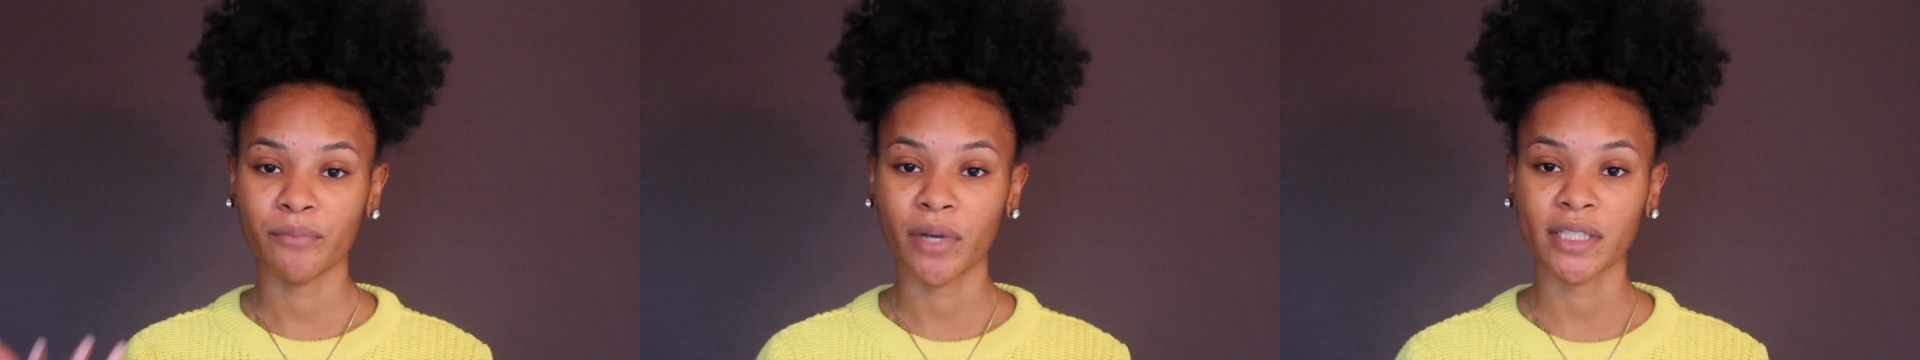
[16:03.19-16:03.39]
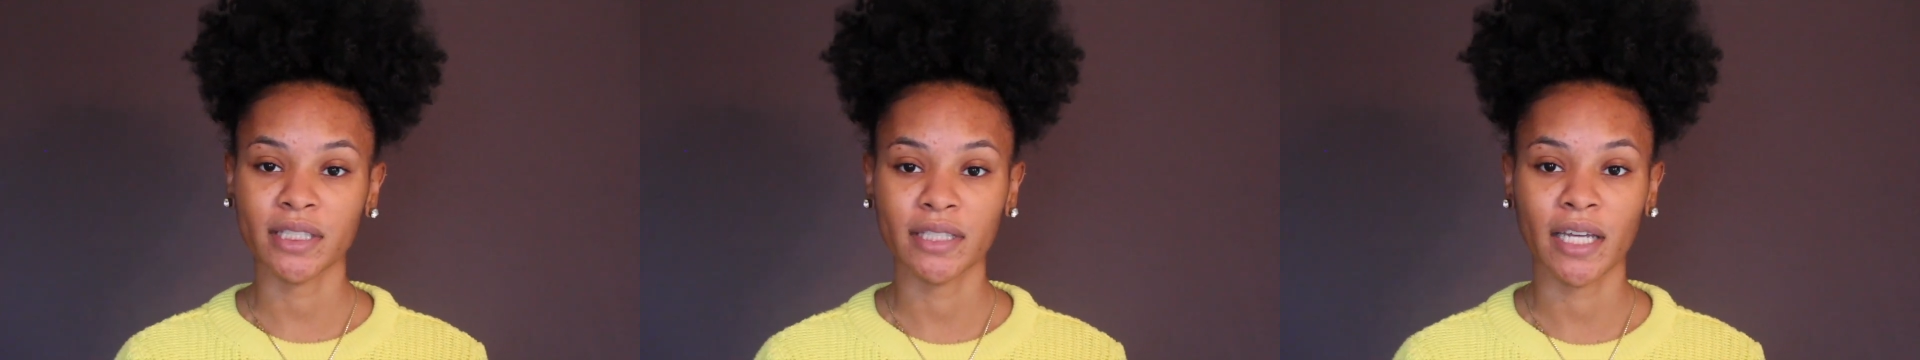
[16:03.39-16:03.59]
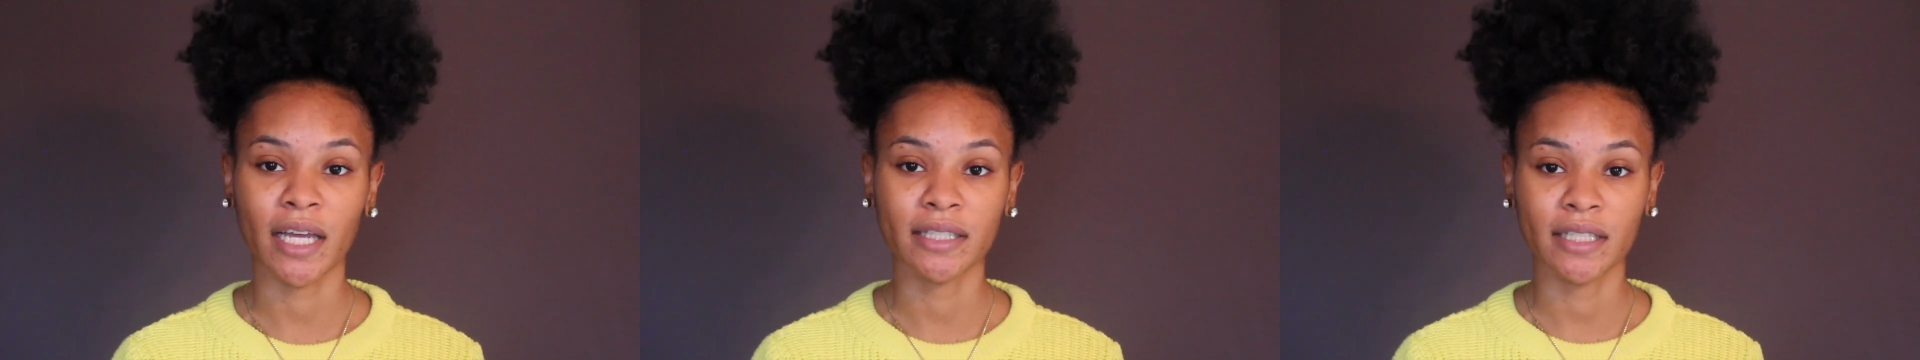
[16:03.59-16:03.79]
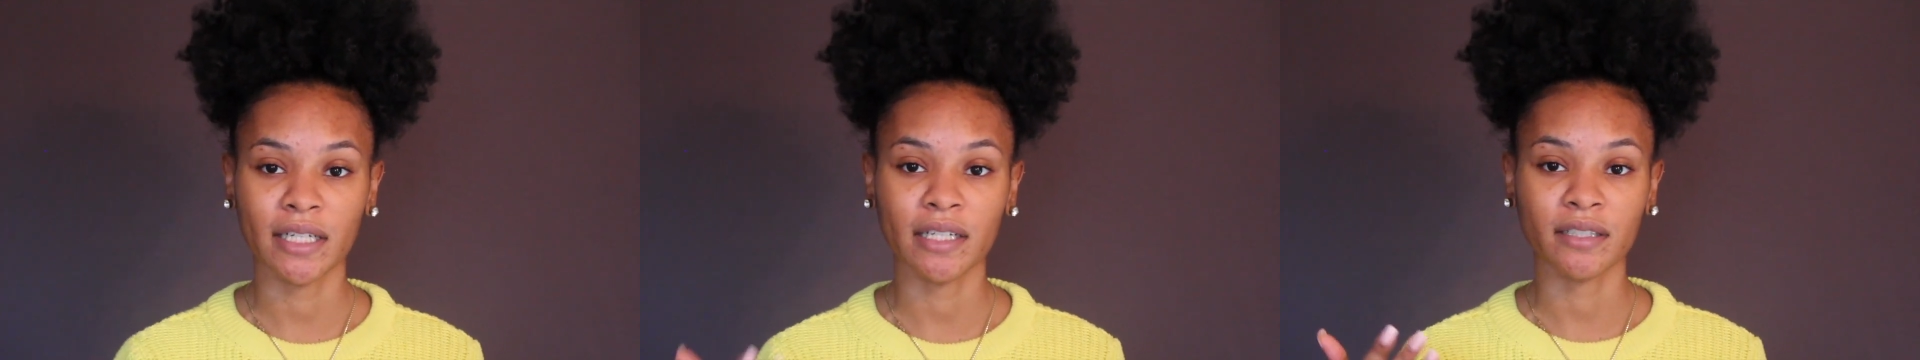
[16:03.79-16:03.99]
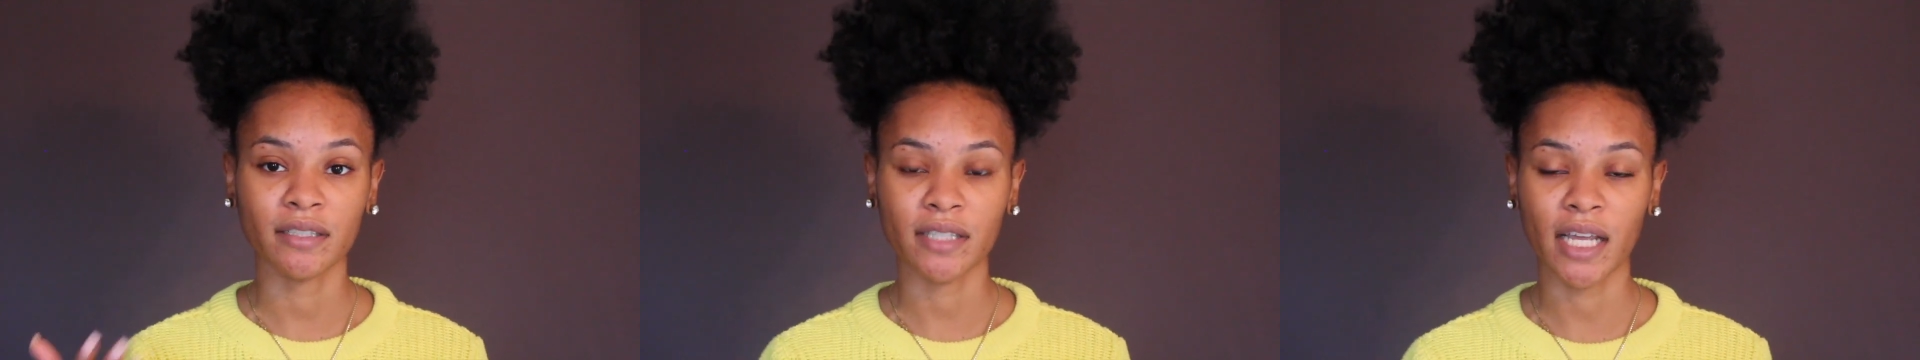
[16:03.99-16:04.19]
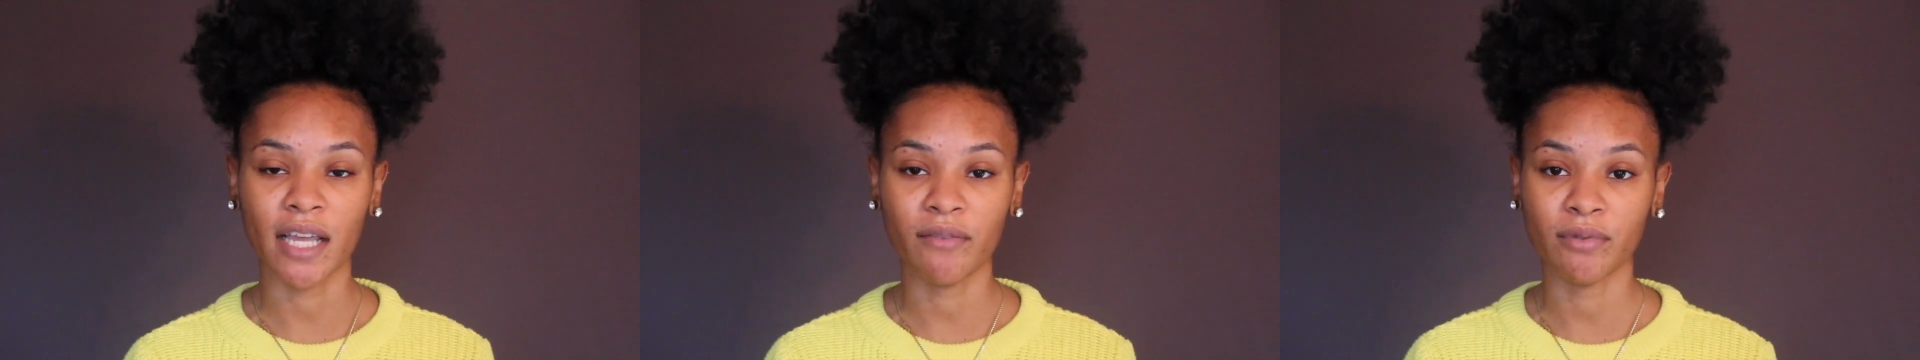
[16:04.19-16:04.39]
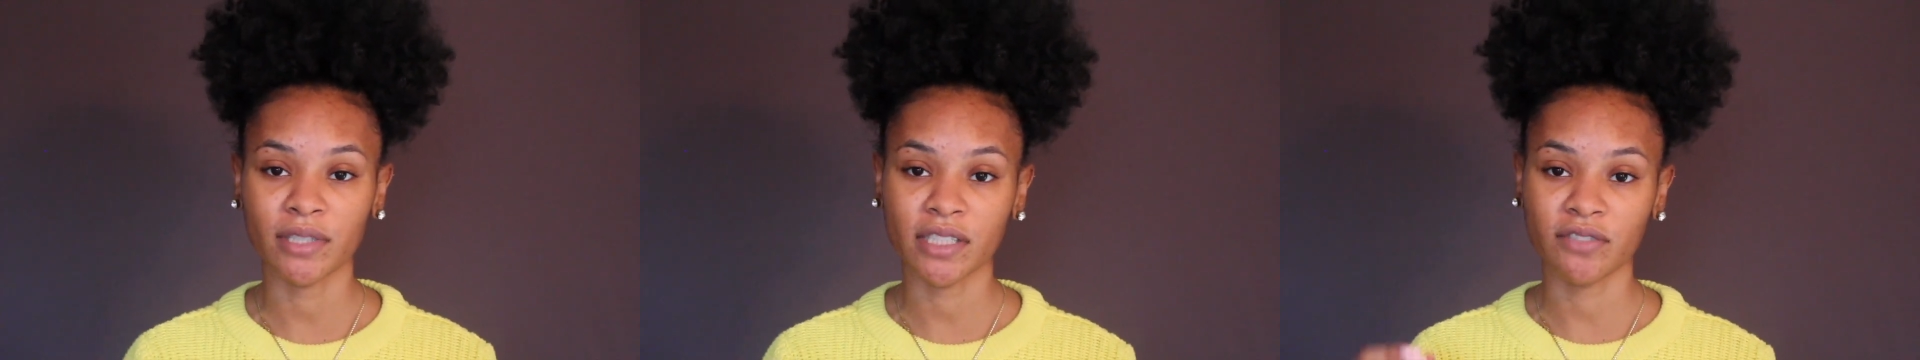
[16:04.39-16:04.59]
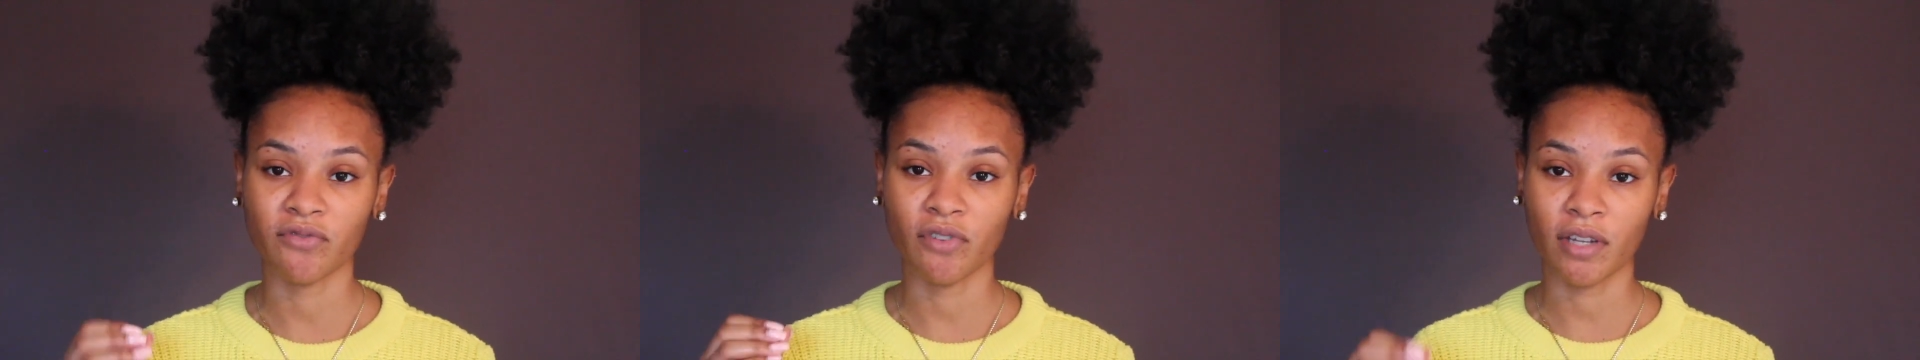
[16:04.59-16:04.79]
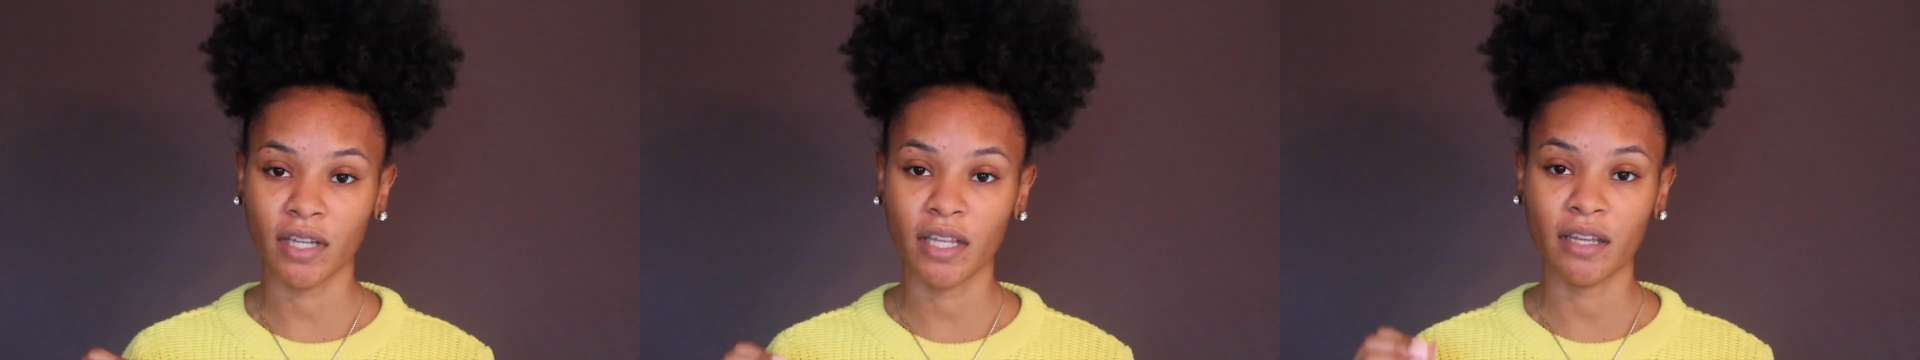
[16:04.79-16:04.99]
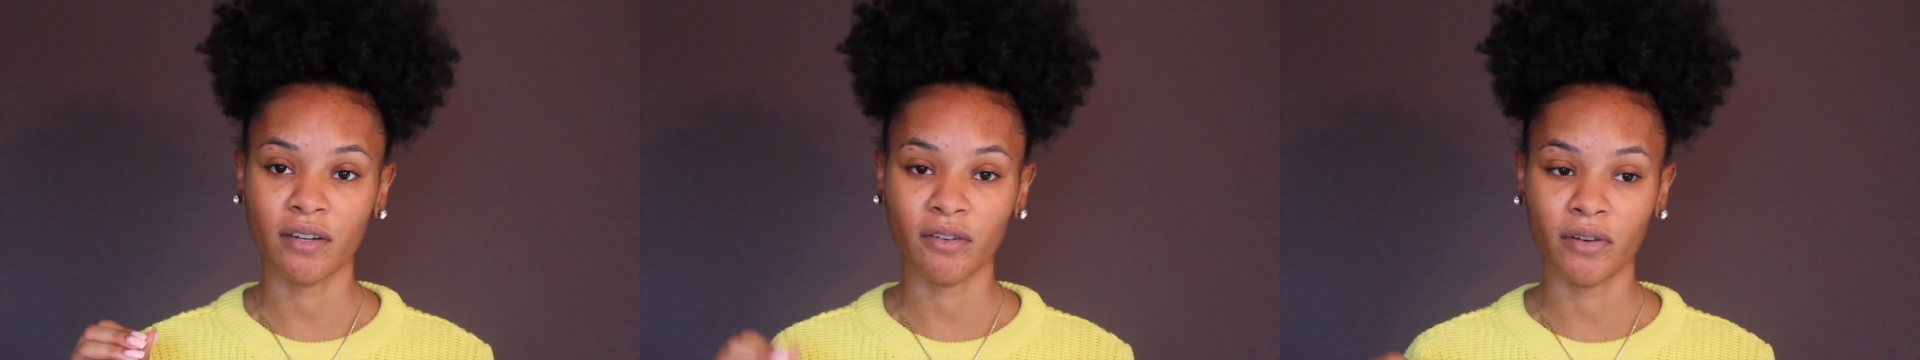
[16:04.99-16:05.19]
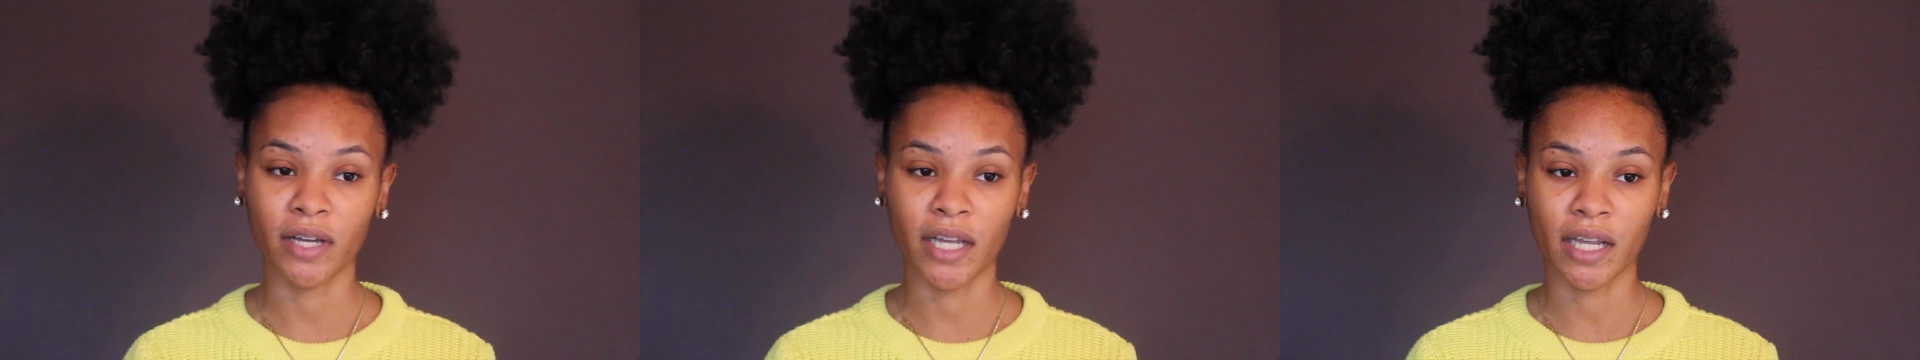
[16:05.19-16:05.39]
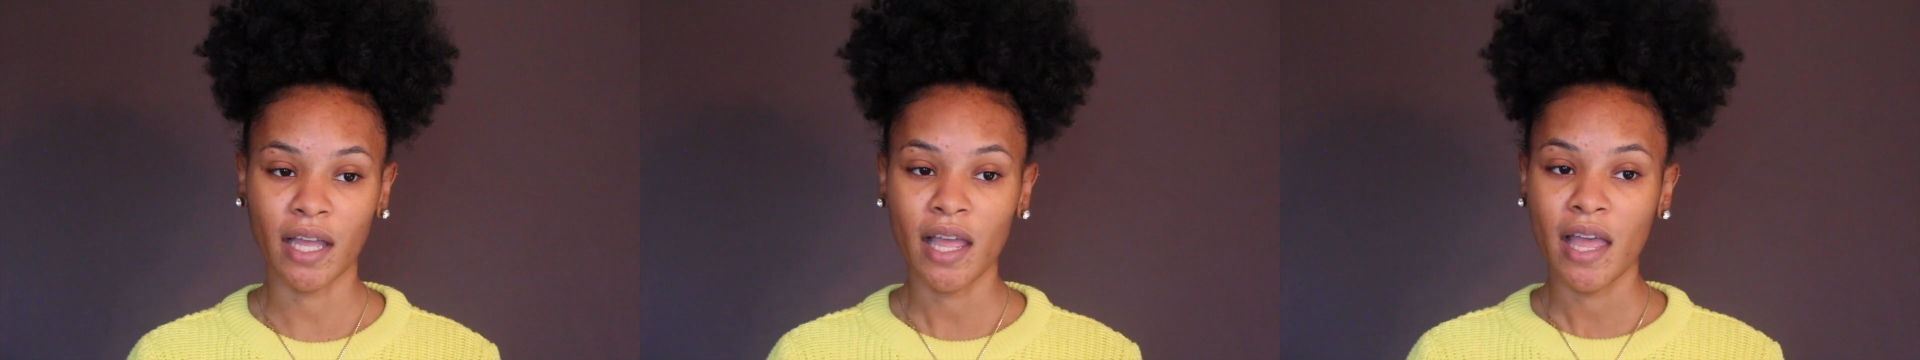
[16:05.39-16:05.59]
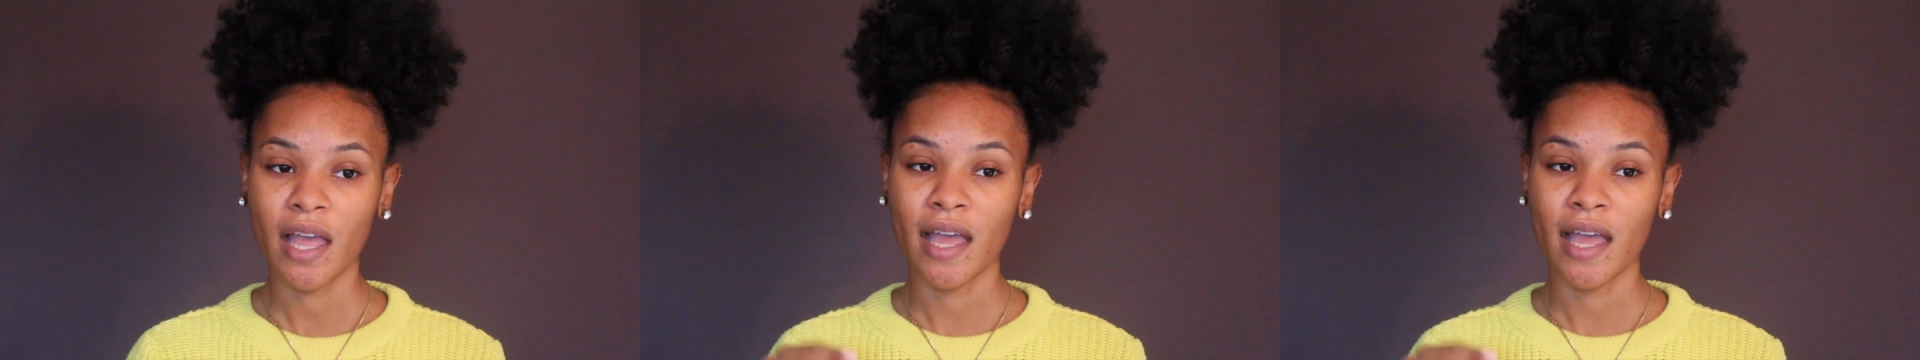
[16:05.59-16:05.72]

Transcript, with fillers: impression that I didn't shave which is really annoying